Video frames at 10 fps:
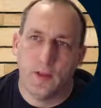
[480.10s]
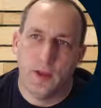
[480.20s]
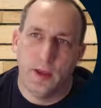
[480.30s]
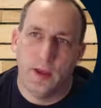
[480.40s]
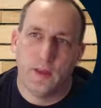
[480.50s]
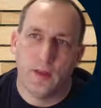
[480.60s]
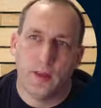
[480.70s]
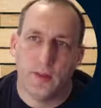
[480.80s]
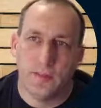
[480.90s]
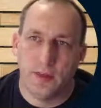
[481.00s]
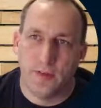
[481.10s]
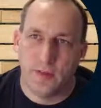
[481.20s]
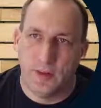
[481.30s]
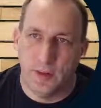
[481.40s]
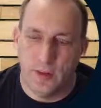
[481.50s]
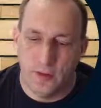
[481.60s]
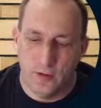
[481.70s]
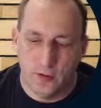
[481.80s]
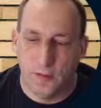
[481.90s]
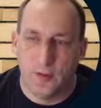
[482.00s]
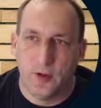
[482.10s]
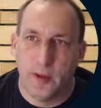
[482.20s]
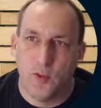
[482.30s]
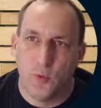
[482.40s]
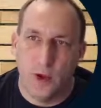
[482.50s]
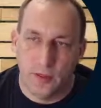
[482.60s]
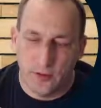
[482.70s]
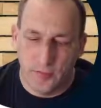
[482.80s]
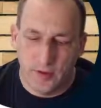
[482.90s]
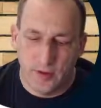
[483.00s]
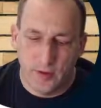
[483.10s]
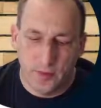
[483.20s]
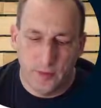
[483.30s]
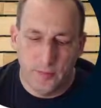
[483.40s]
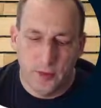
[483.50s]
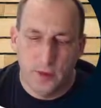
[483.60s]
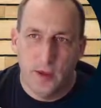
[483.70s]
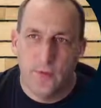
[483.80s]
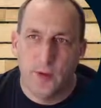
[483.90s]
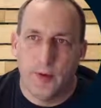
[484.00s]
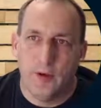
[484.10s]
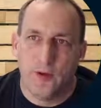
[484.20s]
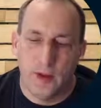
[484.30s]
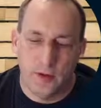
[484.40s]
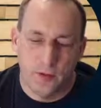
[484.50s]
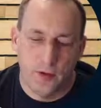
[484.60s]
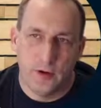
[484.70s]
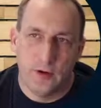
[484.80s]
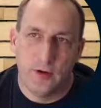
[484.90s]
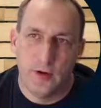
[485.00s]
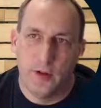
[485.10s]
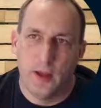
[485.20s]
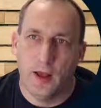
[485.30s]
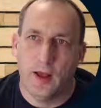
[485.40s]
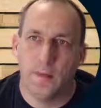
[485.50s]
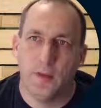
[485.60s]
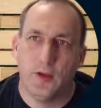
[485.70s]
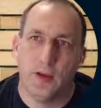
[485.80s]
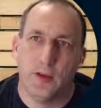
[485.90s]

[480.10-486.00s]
2 weeks. So like May 16th, or I'm sorry, May 12th, it'll be available. If you want to try it sooner, you can